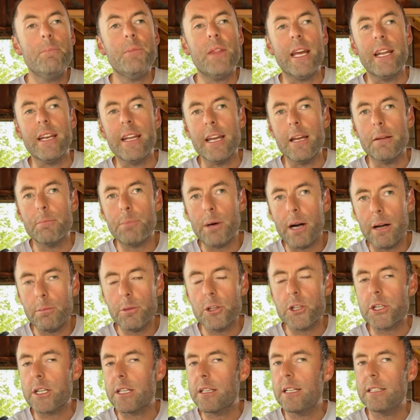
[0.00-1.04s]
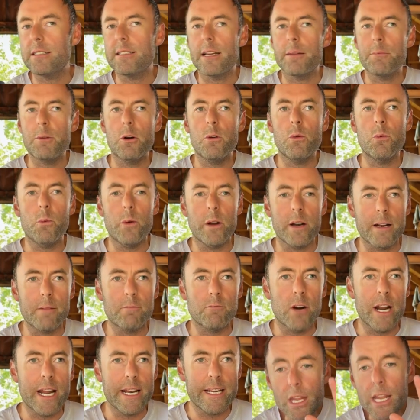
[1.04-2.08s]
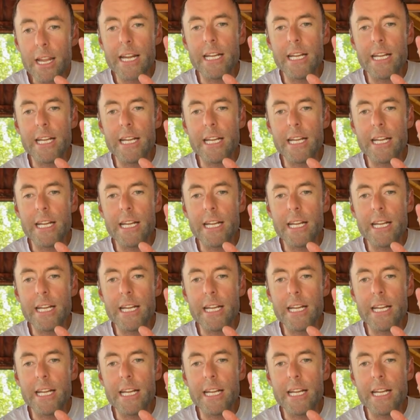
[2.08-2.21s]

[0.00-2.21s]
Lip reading: and hit publish on that demo when I'm ready.